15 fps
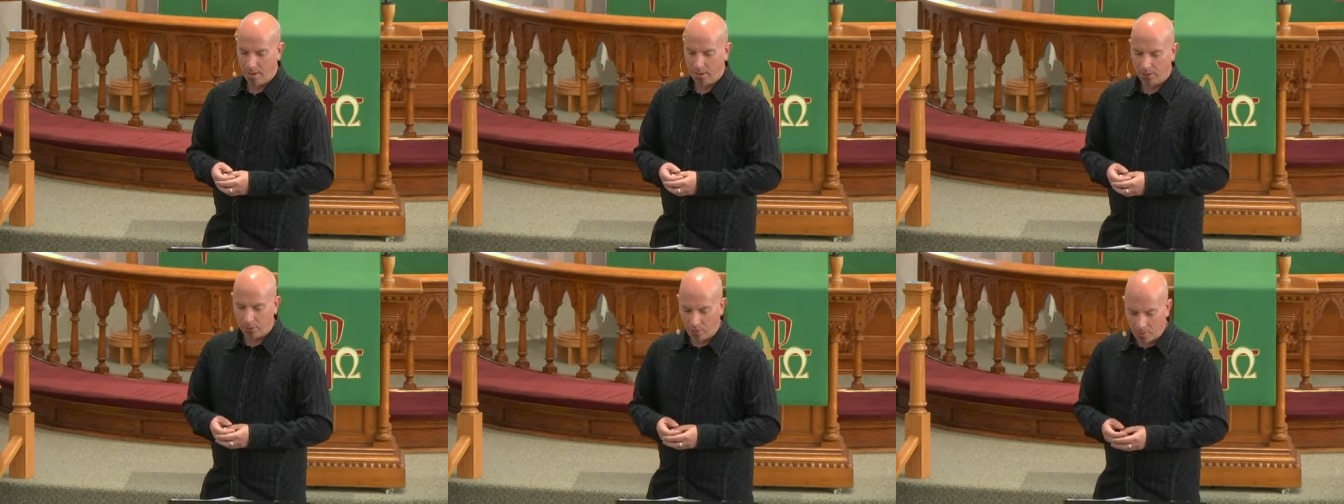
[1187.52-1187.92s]

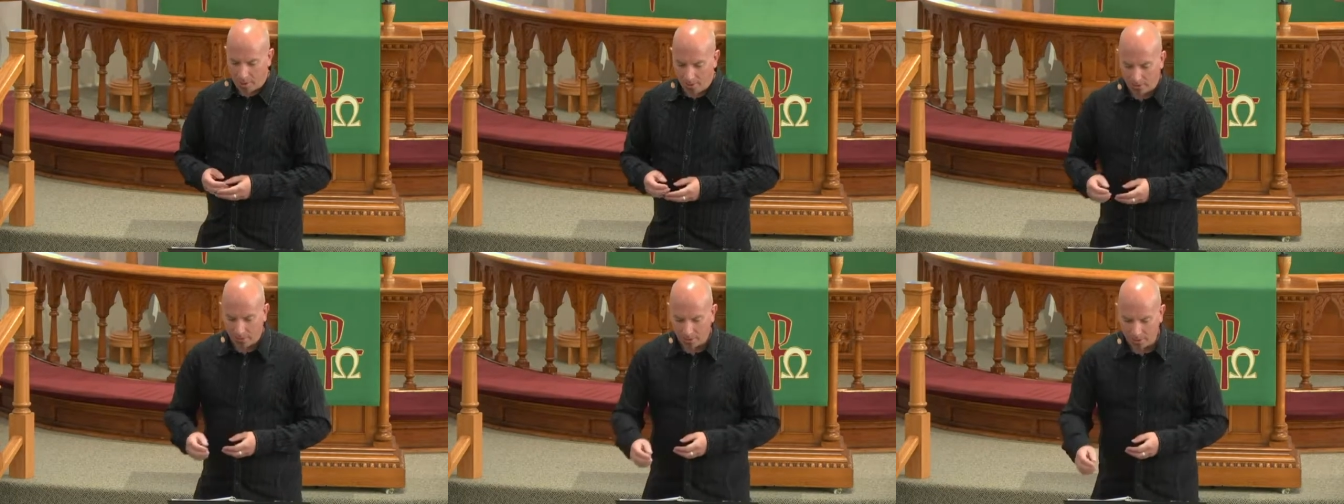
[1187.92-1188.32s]
So, my
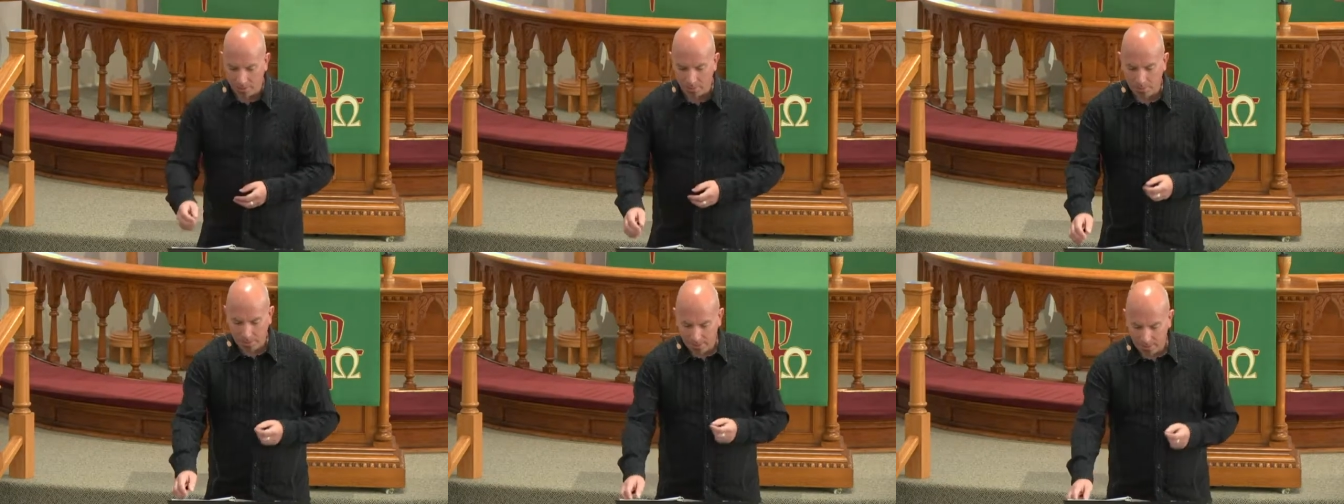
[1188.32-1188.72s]
friends,
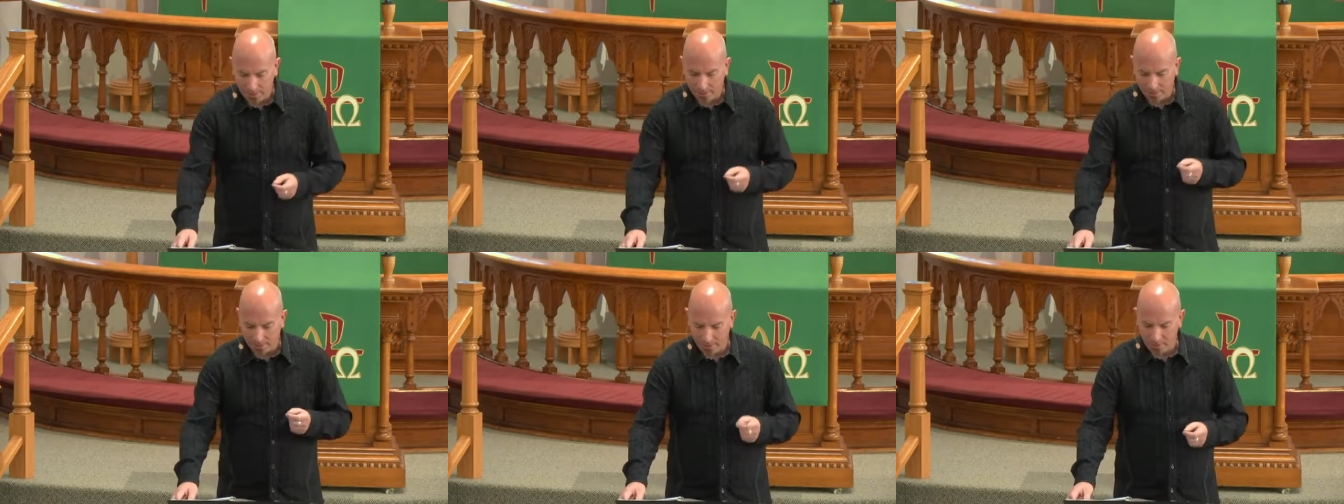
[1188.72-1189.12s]

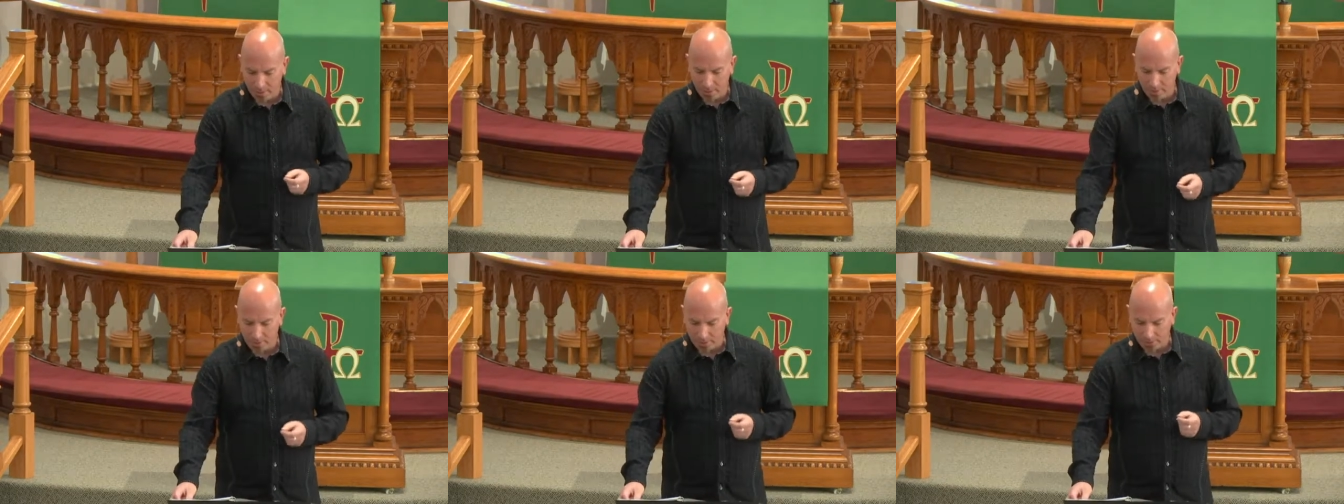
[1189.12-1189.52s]
begin
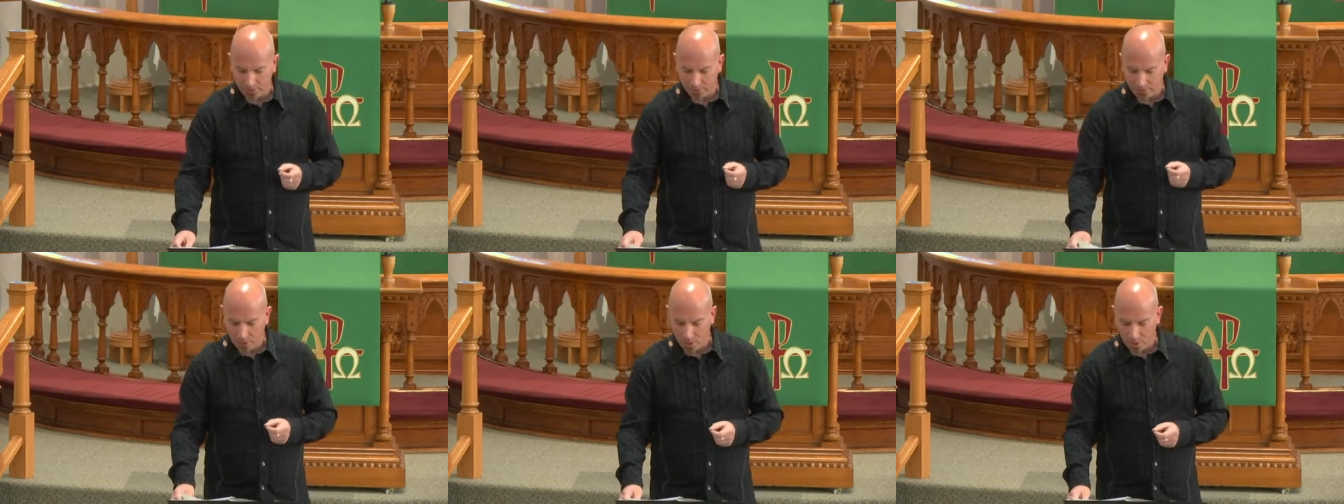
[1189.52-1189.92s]
thinking about
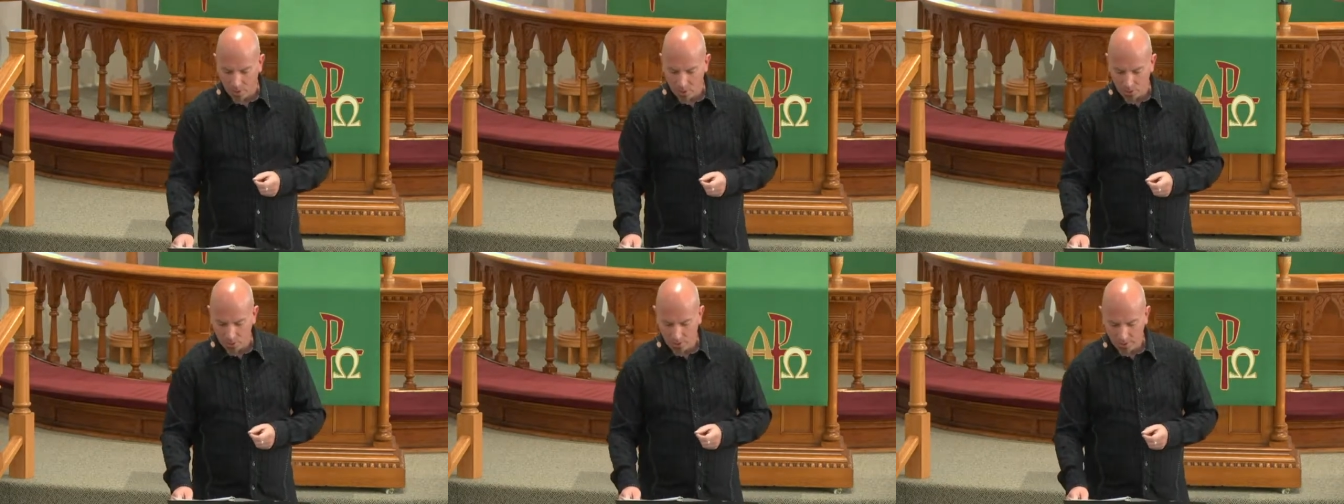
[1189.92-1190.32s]
this
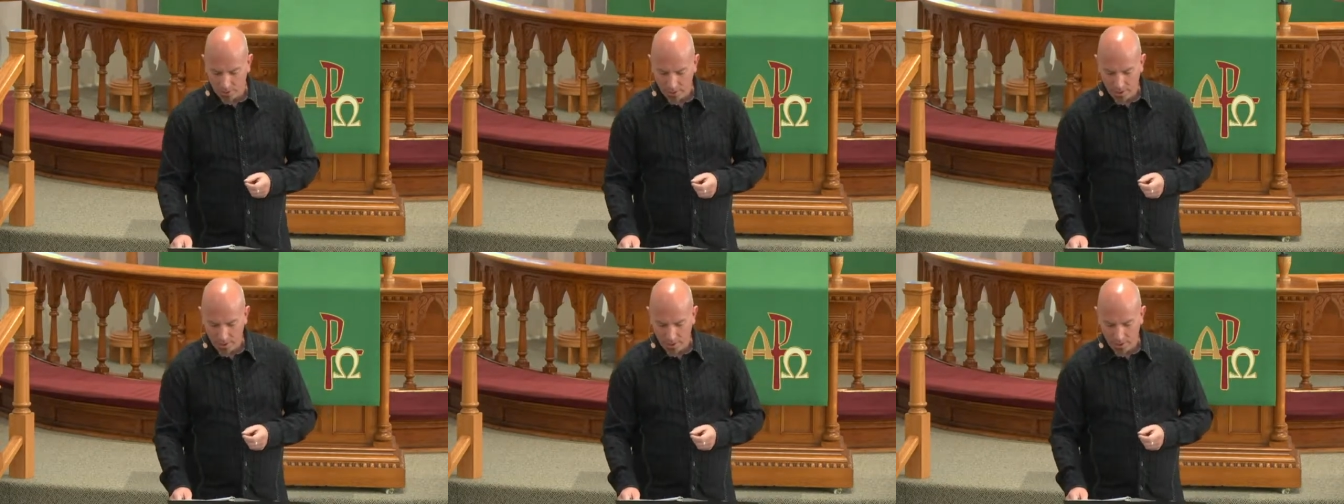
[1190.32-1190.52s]
question